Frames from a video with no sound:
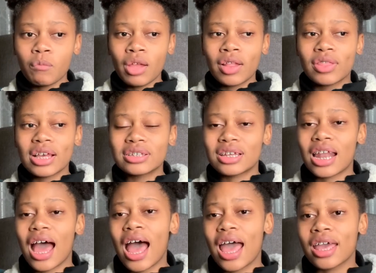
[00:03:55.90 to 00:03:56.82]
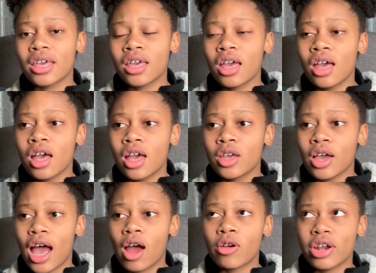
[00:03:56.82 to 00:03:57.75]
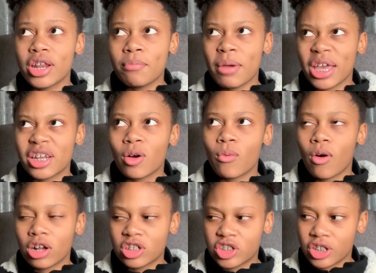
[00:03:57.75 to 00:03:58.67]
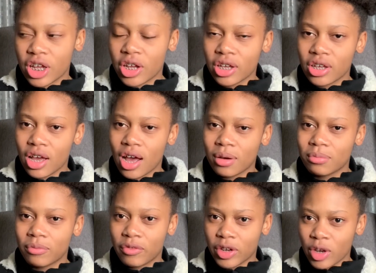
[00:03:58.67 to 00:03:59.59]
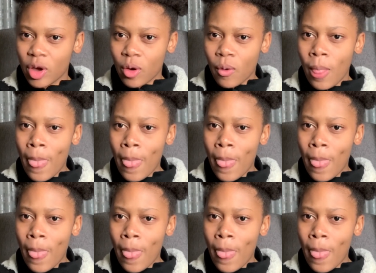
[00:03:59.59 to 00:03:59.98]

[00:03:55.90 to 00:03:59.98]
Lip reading: Things that I already made a wash day video,